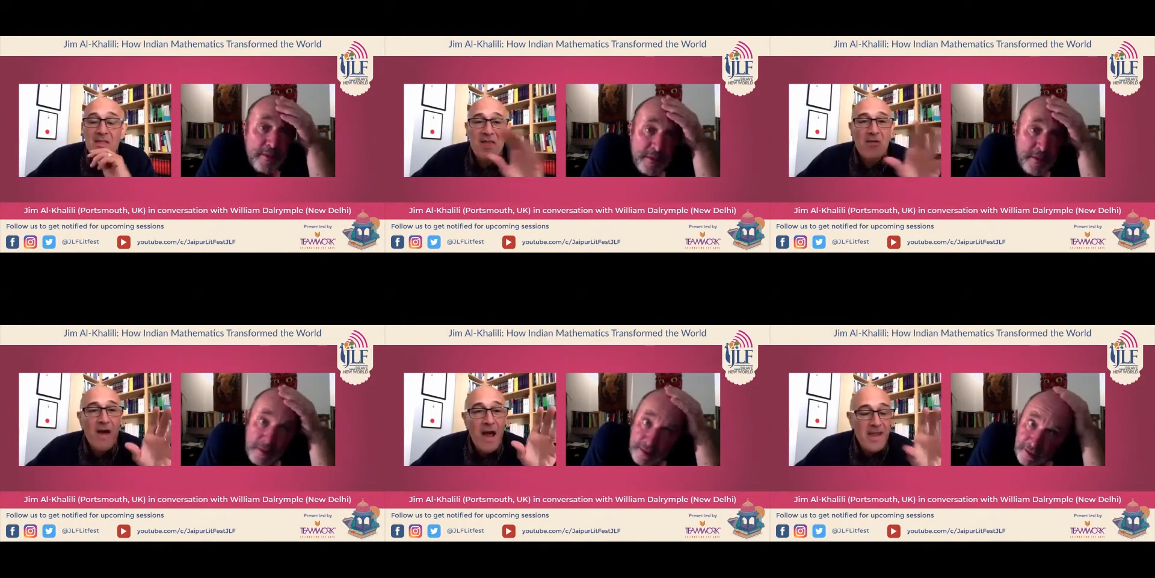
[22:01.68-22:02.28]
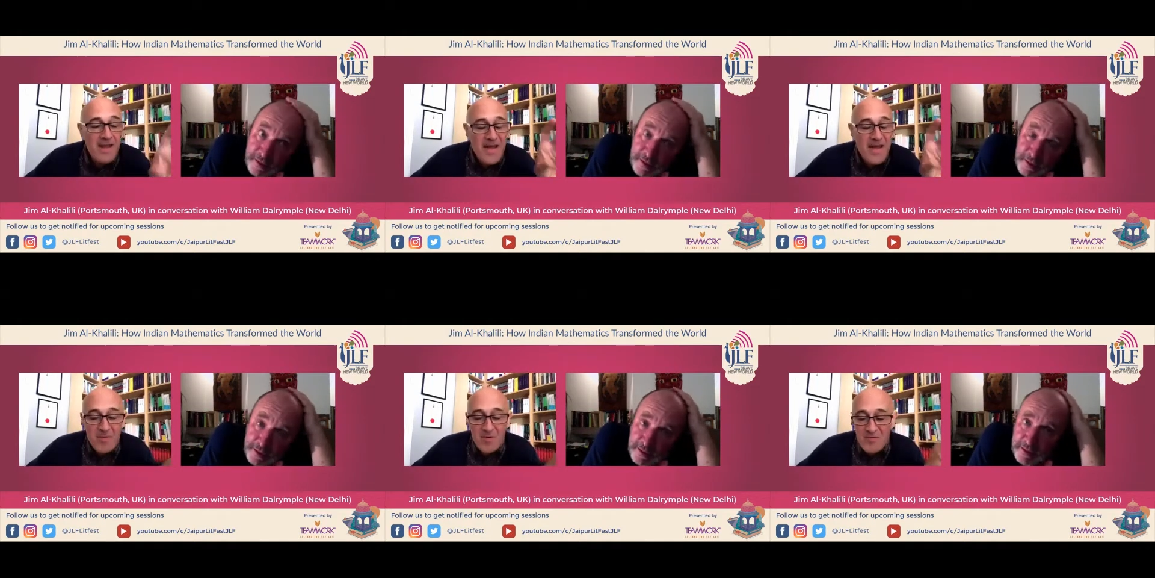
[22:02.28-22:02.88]
Speaker 1: there are a, a,
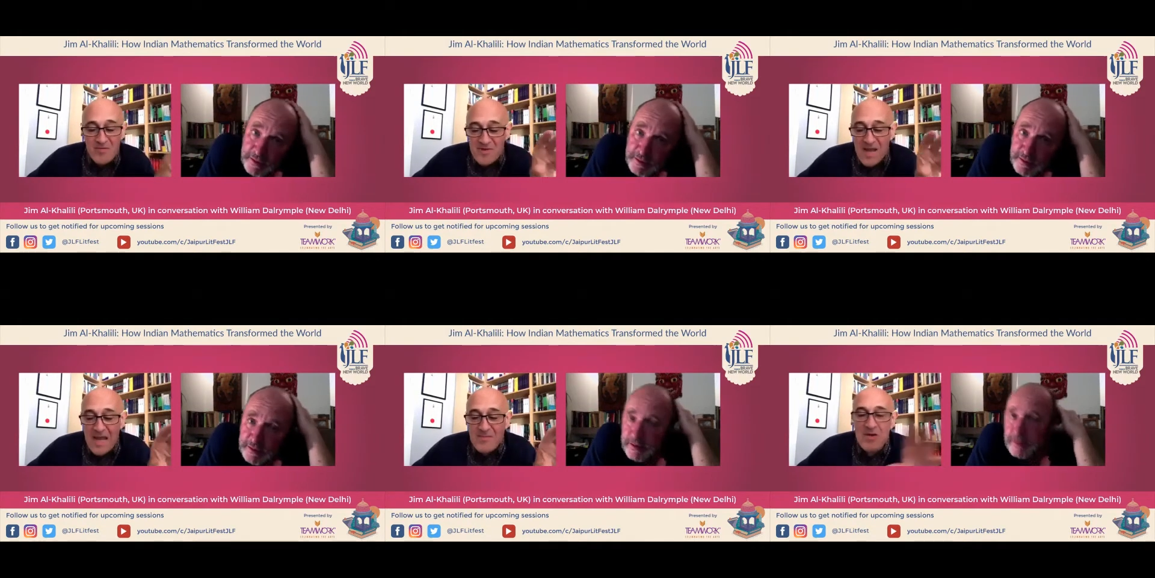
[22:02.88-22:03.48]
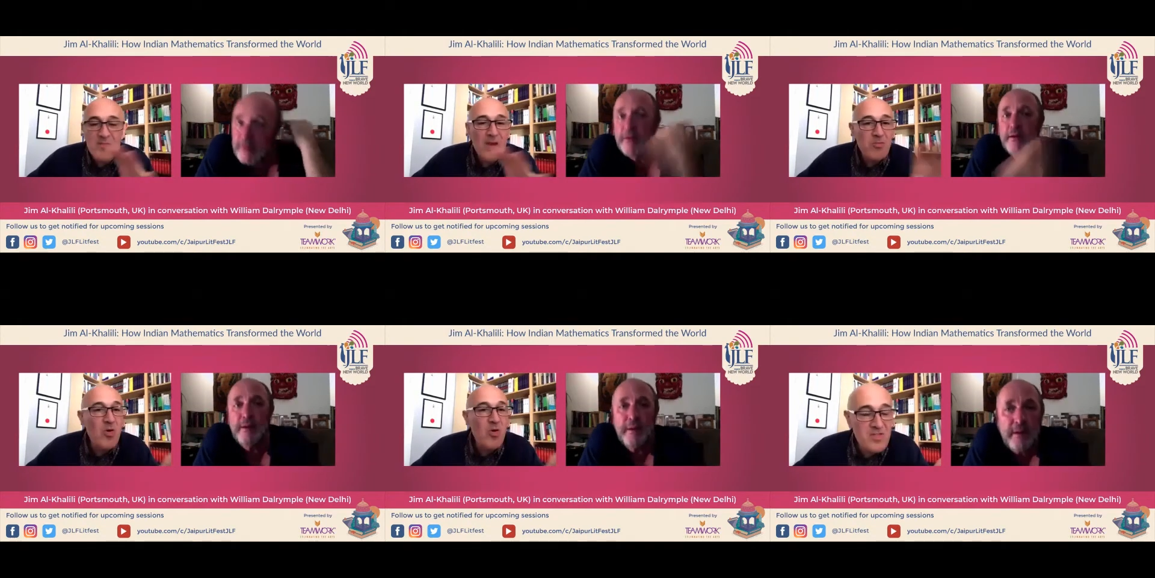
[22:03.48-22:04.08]
number of names. There are
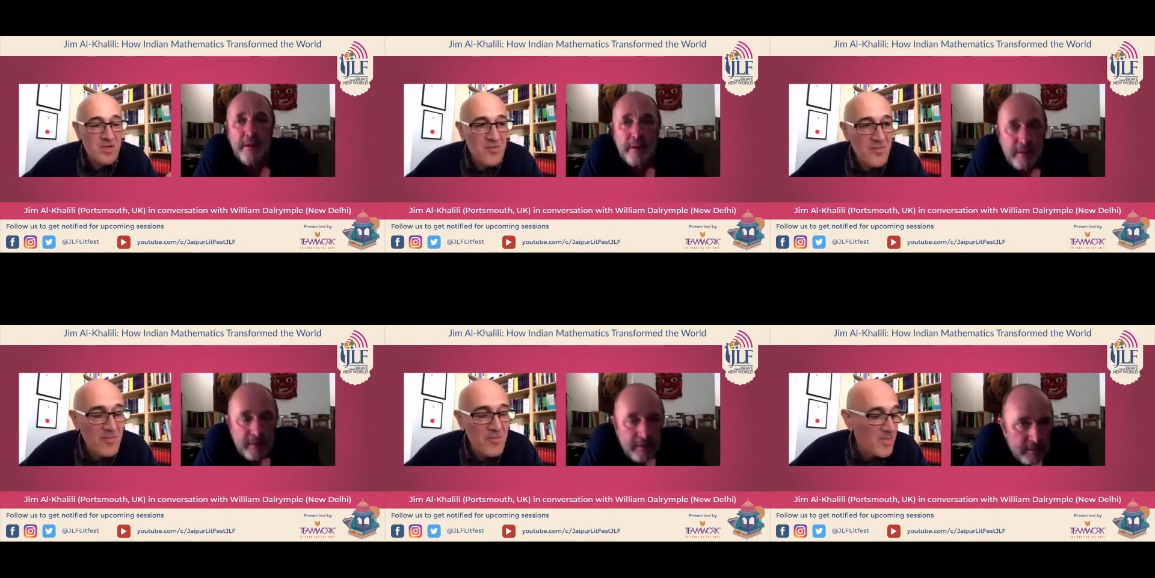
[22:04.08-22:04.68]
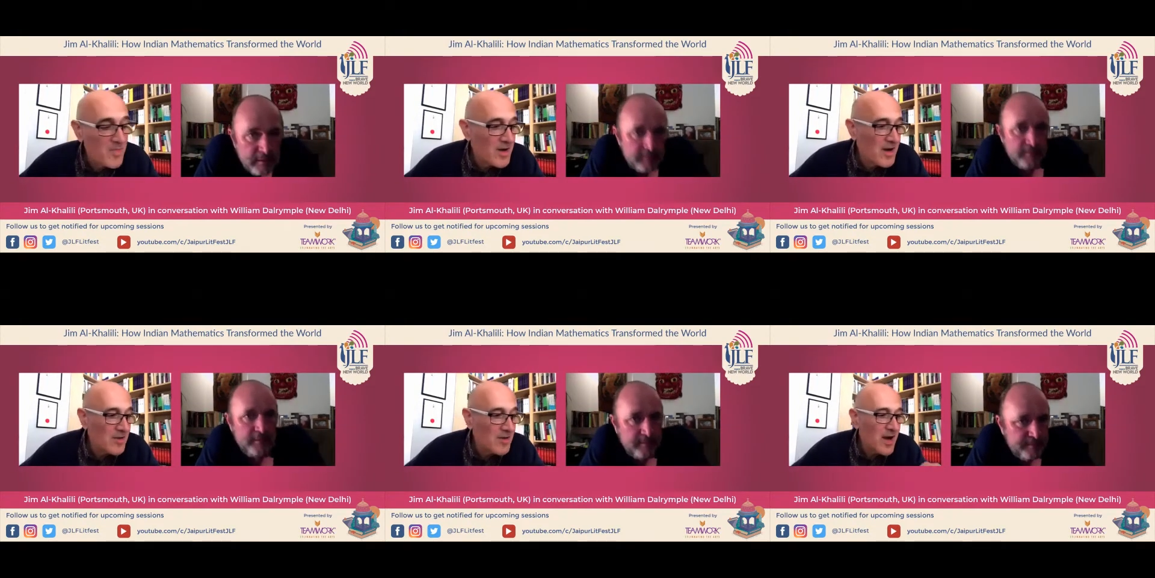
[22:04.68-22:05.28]
people who are sort of um, um,
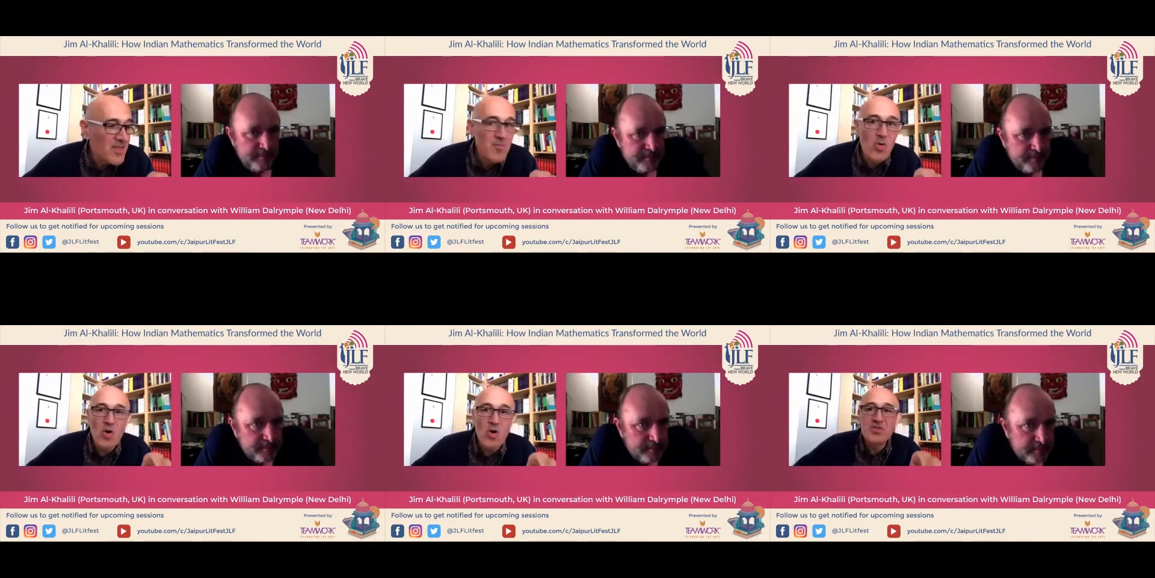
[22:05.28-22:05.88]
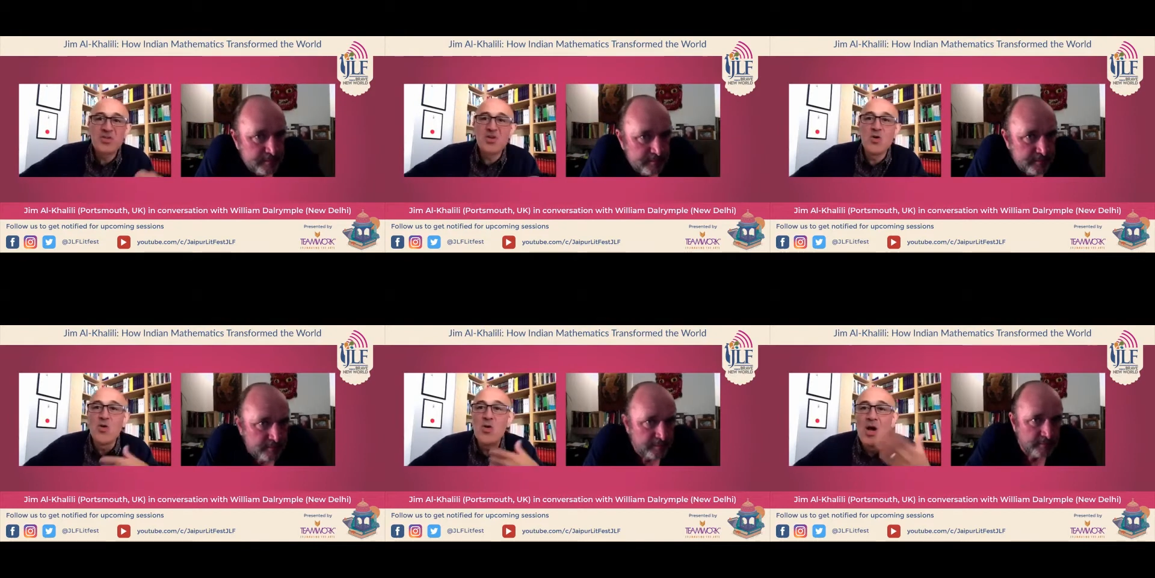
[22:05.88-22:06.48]
uh, rather more
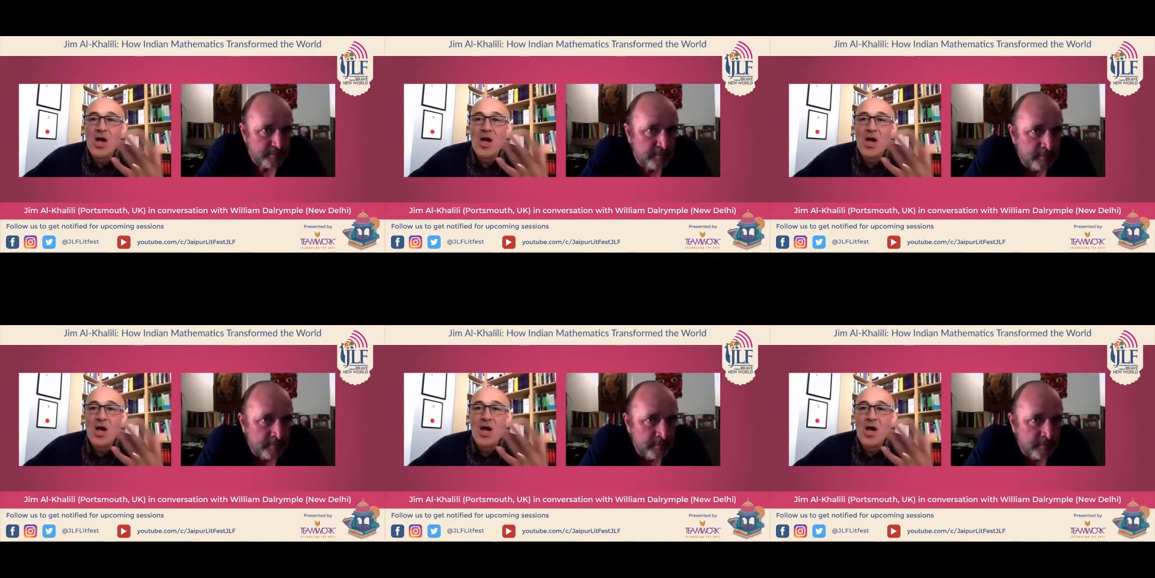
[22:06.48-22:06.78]
obscure.